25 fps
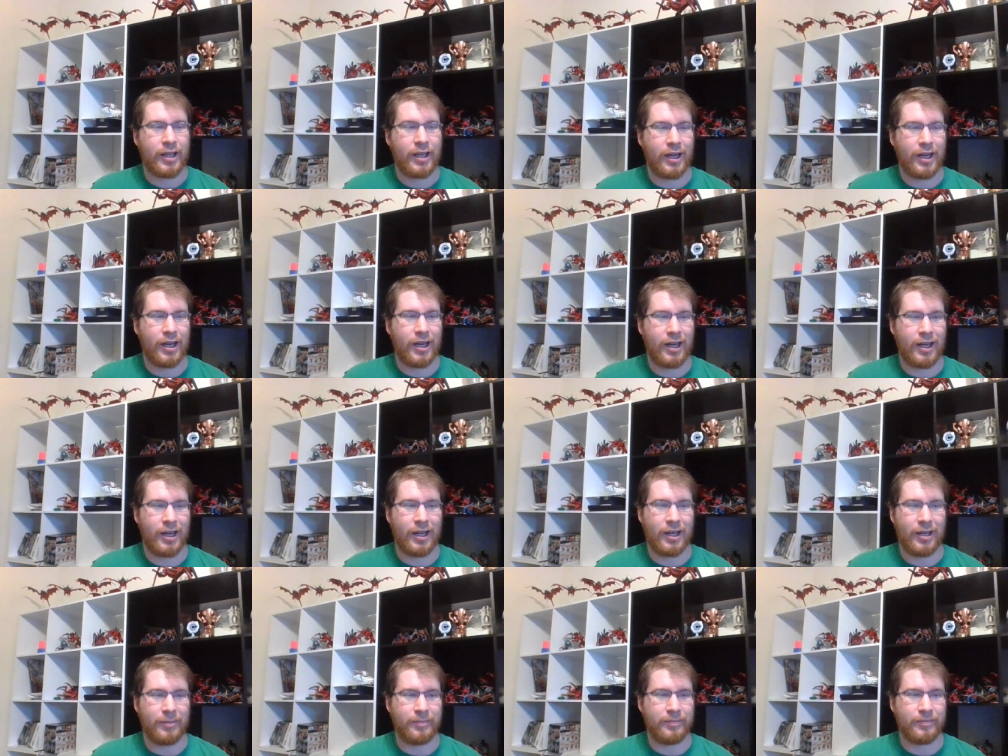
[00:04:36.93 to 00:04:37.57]

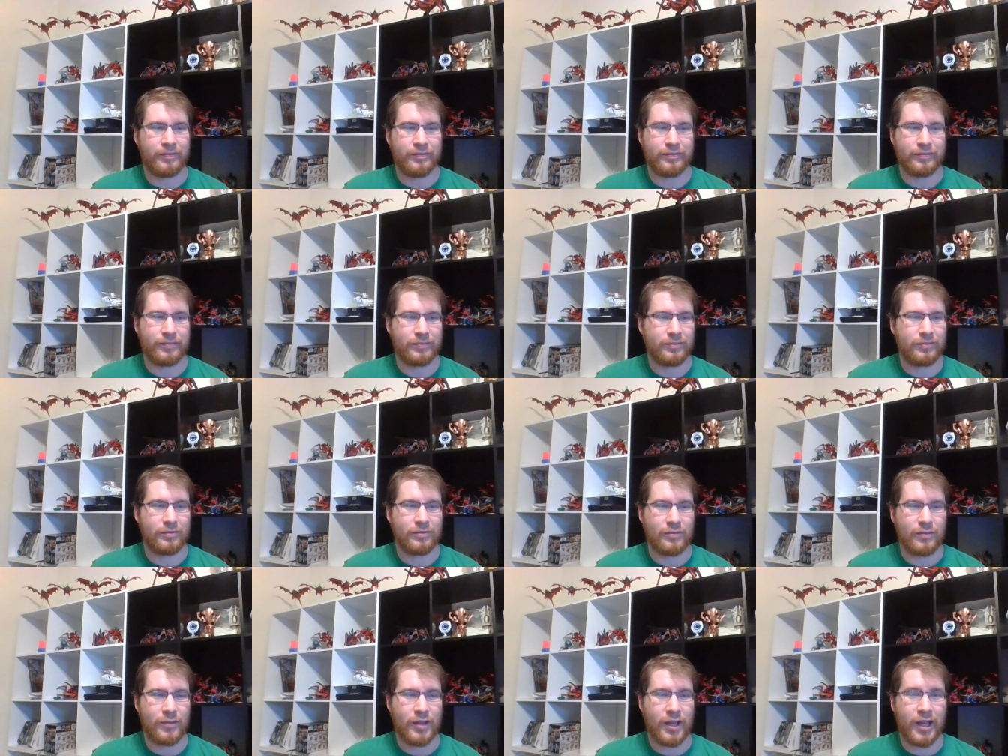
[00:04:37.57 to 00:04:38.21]
Um,
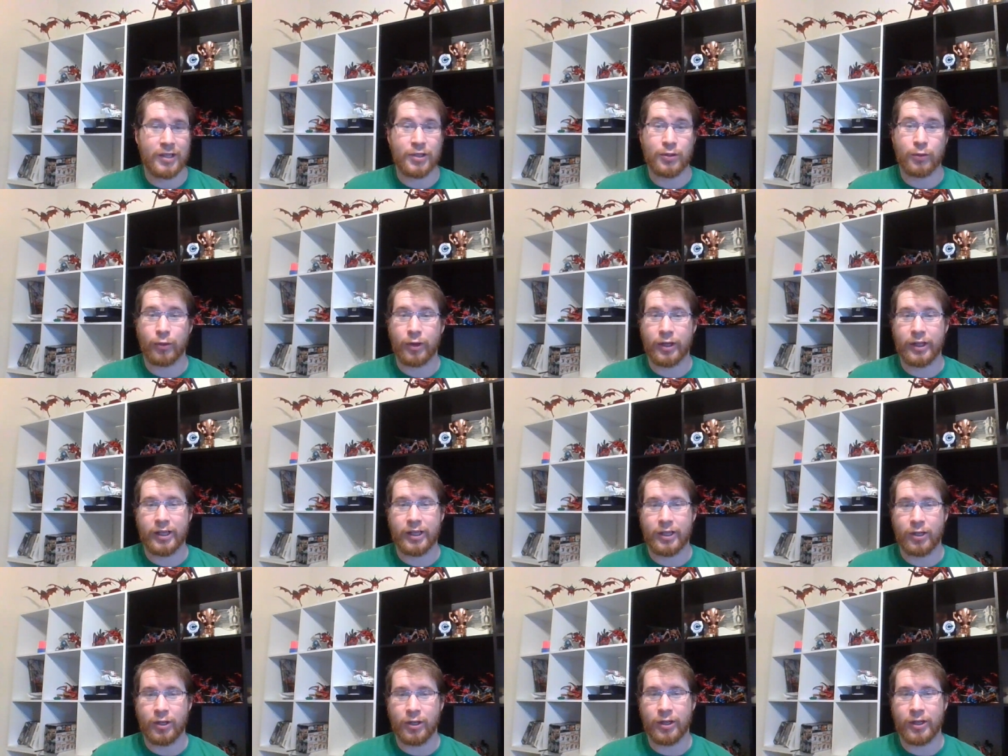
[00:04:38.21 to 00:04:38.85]
it's
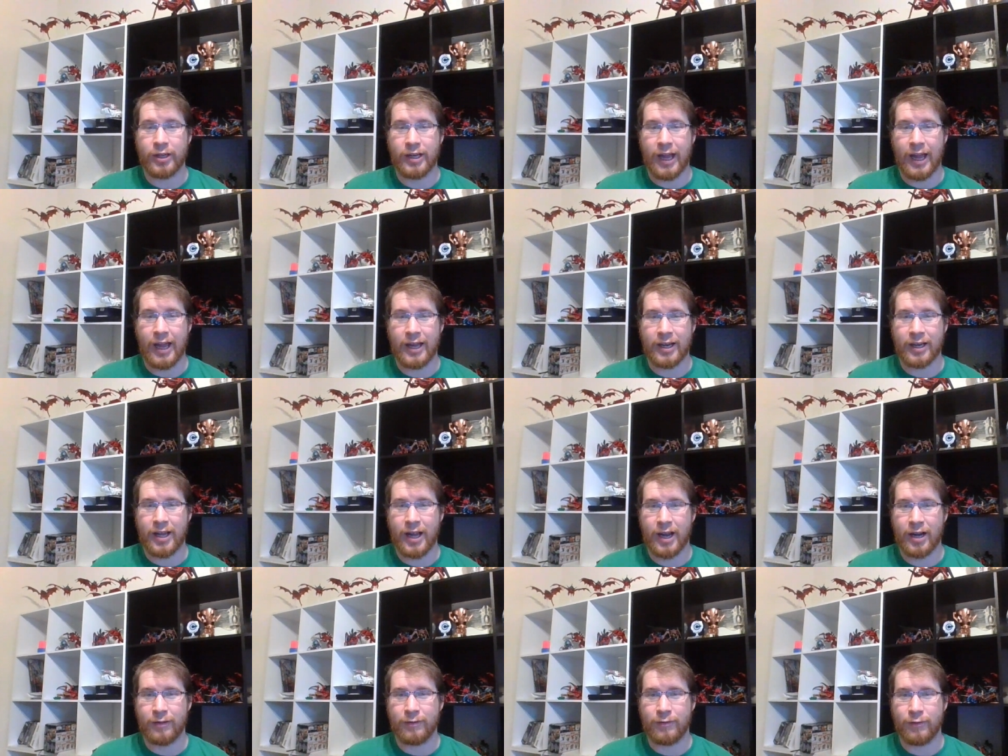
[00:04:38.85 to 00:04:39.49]
really good and
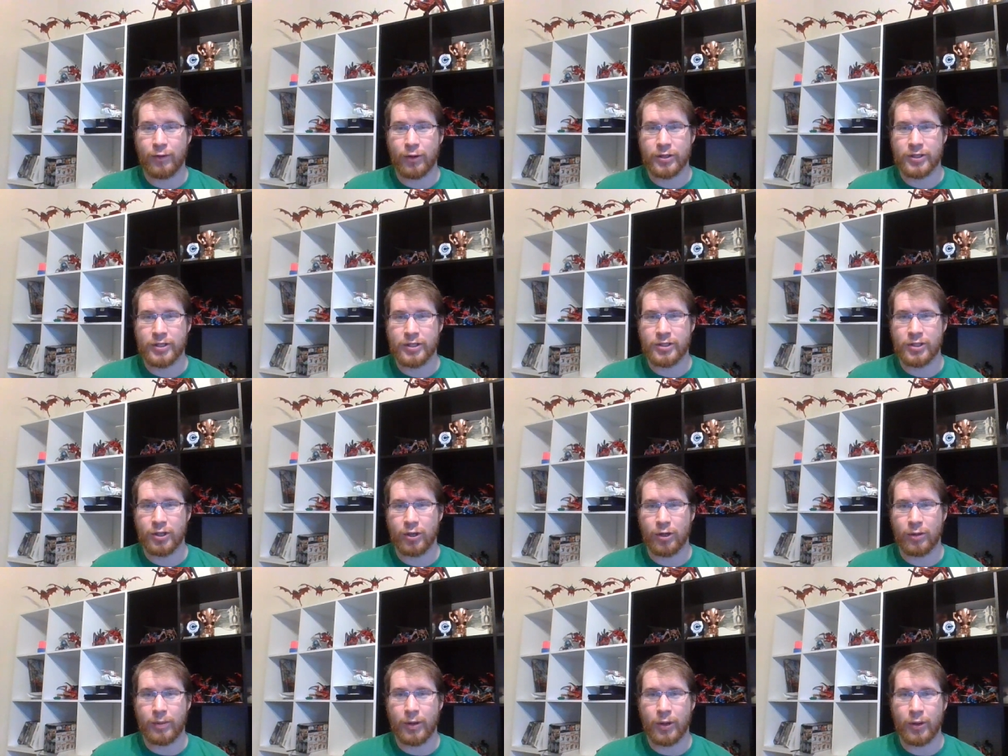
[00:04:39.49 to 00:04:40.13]
kind of forces
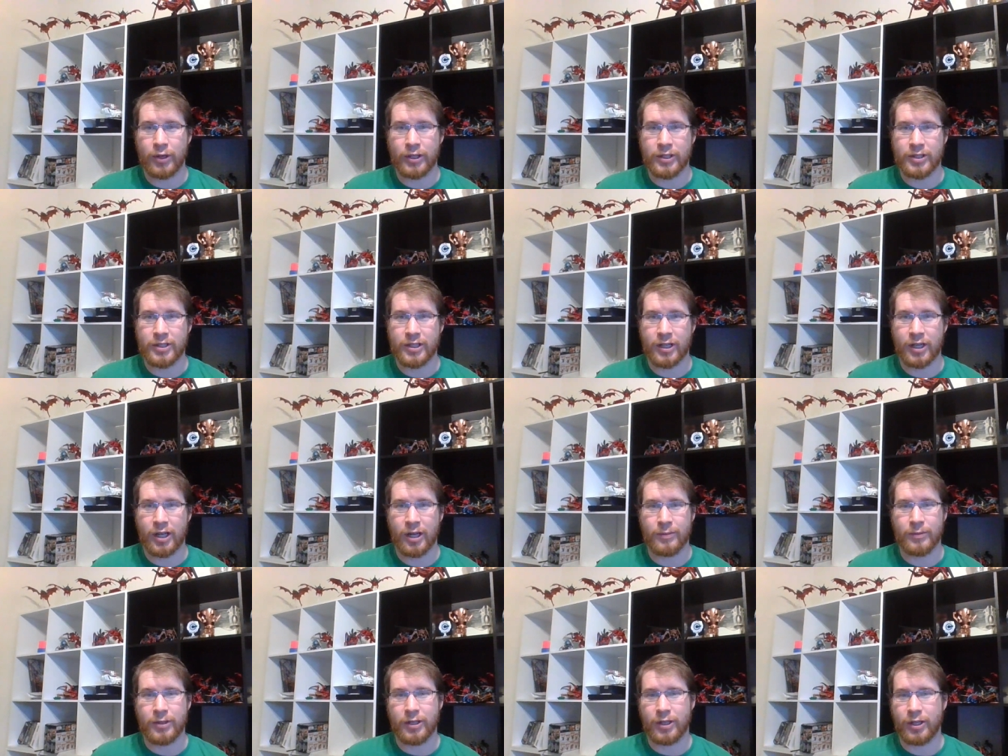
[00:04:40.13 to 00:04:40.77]
your opponent to
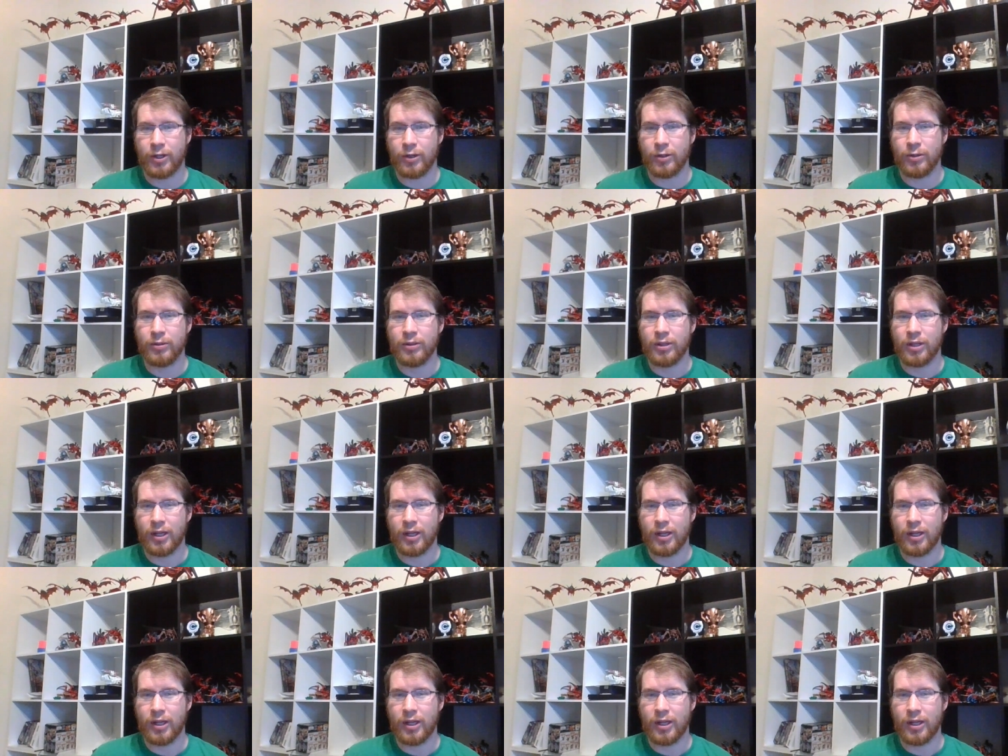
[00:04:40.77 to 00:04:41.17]
come to you.